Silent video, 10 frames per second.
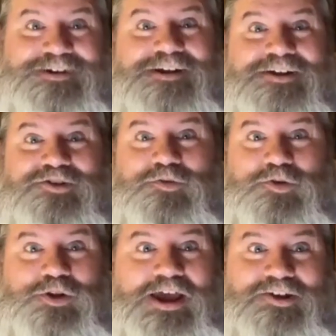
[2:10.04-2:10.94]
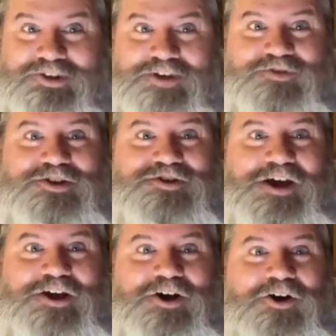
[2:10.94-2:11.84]
So if you like us, give CJ
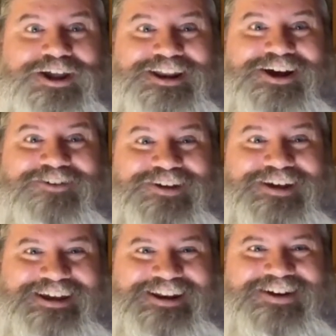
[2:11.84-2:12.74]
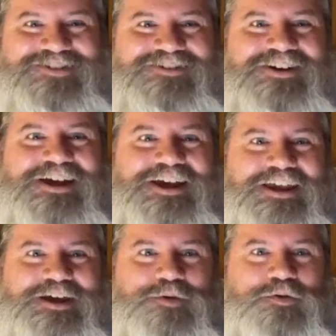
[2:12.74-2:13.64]
a call, and he can help. He can help you
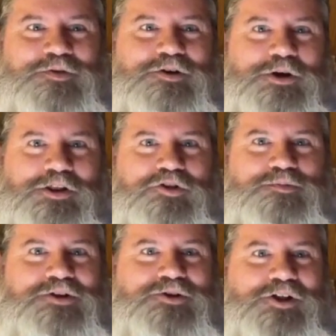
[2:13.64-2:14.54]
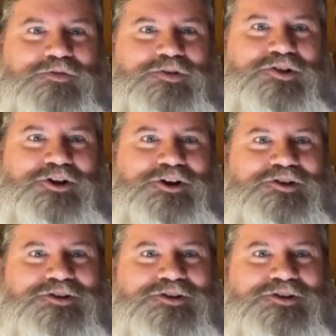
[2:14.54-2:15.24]
get moved into one of those mental health facilities.